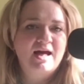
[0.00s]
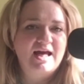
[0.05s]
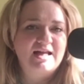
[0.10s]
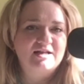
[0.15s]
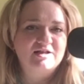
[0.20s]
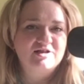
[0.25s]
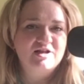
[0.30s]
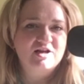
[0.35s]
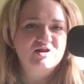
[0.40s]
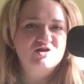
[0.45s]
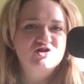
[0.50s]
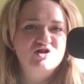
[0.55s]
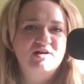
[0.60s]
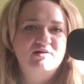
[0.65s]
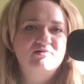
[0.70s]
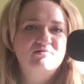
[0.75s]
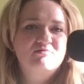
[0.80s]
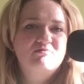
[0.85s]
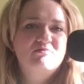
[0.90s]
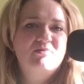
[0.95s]
In a
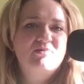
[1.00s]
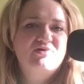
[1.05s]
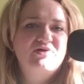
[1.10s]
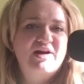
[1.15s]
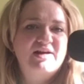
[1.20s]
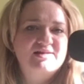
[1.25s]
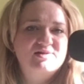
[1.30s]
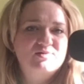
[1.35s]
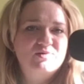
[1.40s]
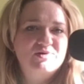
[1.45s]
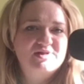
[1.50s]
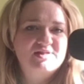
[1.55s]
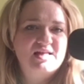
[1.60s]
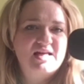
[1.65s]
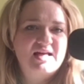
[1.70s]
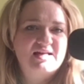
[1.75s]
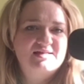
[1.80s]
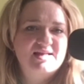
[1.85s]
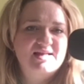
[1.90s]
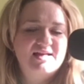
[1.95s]
nutshell, that's what
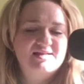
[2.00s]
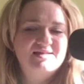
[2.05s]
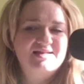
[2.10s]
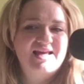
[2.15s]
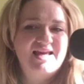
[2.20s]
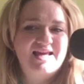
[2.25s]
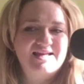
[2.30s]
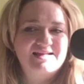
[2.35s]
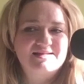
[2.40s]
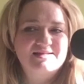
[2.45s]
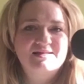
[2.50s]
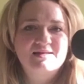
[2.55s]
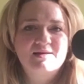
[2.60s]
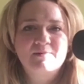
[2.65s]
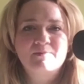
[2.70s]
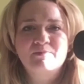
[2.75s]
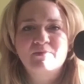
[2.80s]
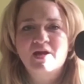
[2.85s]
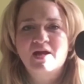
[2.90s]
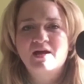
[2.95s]
CSS is.
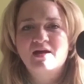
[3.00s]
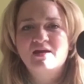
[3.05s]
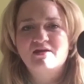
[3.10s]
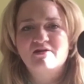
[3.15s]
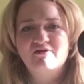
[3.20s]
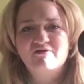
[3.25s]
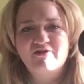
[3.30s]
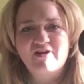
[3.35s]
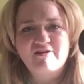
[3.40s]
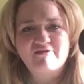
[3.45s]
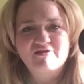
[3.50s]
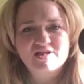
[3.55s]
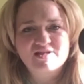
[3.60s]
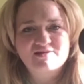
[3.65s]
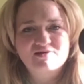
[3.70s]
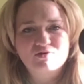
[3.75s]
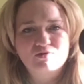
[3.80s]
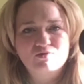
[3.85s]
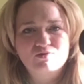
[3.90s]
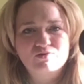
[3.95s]
There are
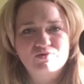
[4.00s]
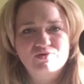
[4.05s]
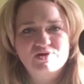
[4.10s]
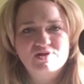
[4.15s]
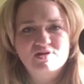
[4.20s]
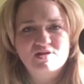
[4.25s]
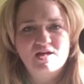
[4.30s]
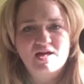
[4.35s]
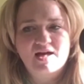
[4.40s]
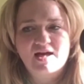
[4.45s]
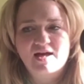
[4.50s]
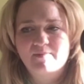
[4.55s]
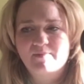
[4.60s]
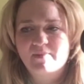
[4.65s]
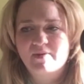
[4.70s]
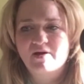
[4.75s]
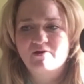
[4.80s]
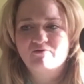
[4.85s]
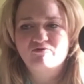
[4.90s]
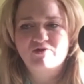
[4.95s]
various tools,
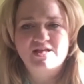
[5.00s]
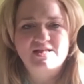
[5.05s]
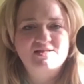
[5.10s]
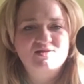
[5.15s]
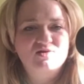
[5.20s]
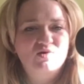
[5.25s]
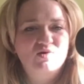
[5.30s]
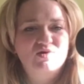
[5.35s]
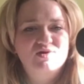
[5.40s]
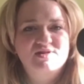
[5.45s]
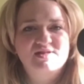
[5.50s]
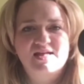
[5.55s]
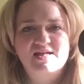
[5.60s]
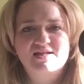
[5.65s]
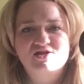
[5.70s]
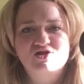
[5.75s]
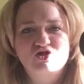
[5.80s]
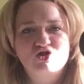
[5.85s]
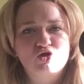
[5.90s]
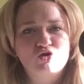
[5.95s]

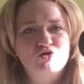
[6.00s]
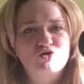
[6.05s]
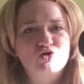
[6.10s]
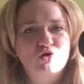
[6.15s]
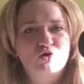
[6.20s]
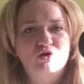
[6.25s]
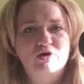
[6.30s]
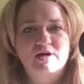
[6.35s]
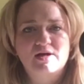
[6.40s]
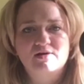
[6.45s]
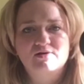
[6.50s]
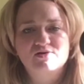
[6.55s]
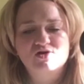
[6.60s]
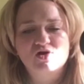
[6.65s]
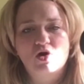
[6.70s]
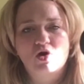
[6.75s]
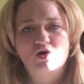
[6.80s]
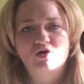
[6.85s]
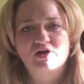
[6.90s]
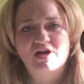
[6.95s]
resources,
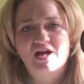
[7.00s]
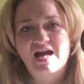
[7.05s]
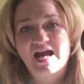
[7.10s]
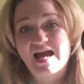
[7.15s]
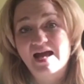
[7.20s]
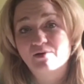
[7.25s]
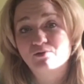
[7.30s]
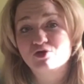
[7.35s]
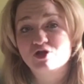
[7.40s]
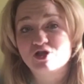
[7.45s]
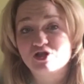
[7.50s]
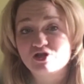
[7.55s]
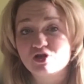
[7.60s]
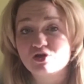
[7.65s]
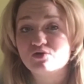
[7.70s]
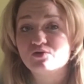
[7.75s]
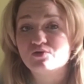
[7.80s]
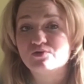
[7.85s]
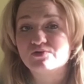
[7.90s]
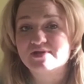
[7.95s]
tutorials on how to
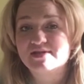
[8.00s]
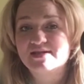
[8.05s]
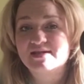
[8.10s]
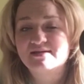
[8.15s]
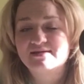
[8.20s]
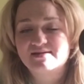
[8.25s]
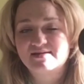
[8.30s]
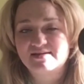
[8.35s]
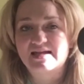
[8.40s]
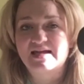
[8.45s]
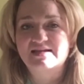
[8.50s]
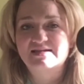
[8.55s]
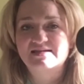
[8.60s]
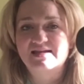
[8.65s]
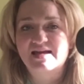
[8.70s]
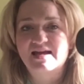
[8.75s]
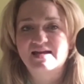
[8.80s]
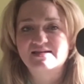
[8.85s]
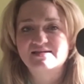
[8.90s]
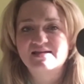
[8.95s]
use
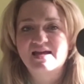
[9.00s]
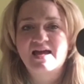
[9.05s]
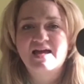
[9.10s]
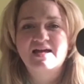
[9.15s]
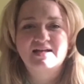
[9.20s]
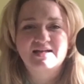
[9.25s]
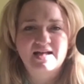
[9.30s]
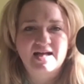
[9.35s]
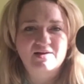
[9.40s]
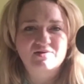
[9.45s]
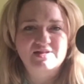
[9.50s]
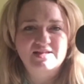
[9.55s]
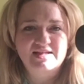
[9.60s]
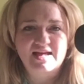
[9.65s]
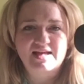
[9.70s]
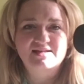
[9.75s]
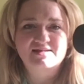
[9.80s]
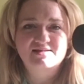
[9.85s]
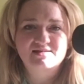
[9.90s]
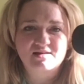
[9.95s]
CSS and how to
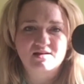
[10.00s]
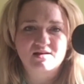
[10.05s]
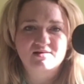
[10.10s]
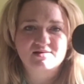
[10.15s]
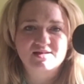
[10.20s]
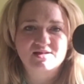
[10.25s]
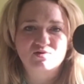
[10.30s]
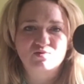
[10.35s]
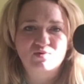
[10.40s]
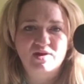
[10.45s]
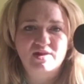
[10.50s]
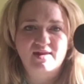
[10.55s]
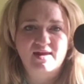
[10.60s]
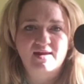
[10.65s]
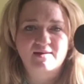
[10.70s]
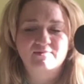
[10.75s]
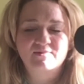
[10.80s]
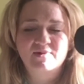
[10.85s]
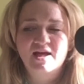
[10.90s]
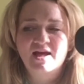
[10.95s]
get started with
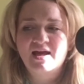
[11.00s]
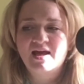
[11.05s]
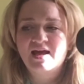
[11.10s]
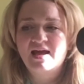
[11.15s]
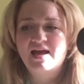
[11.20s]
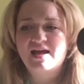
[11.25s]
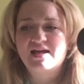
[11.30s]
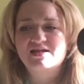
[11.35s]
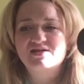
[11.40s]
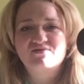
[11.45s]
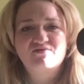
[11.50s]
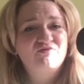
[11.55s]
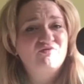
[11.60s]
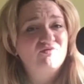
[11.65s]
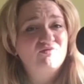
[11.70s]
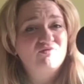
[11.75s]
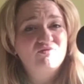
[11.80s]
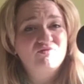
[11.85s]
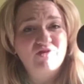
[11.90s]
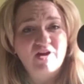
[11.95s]
it. It's
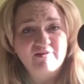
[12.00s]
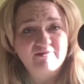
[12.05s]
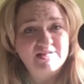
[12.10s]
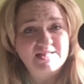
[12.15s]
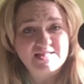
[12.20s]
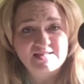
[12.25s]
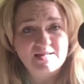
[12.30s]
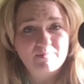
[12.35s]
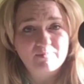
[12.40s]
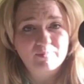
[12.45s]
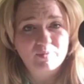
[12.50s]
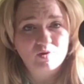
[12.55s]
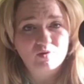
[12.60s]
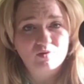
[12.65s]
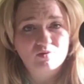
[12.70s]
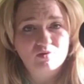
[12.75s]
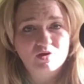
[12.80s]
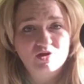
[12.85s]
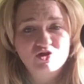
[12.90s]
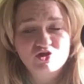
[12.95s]
very
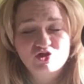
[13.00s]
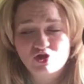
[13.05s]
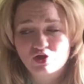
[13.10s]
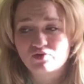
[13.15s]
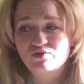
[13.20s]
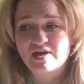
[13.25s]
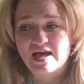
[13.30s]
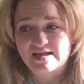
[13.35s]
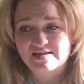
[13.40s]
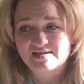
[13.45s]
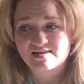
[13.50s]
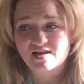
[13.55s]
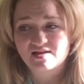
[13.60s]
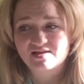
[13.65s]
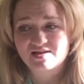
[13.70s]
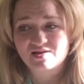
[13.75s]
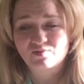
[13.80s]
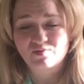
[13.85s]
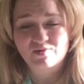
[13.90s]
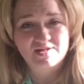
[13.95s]
simple to get
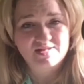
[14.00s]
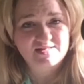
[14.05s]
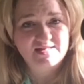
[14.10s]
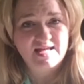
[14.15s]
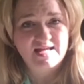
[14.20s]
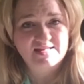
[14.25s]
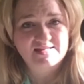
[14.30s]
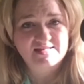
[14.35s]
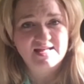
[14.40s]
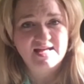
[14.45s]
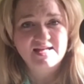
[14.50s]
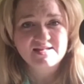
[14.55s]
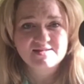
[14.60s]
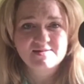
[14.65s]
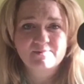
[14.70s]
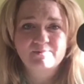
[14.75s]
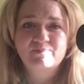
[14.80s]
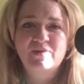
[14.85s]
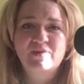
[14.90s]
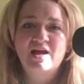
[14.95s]
started with
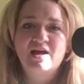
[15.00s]
CSS.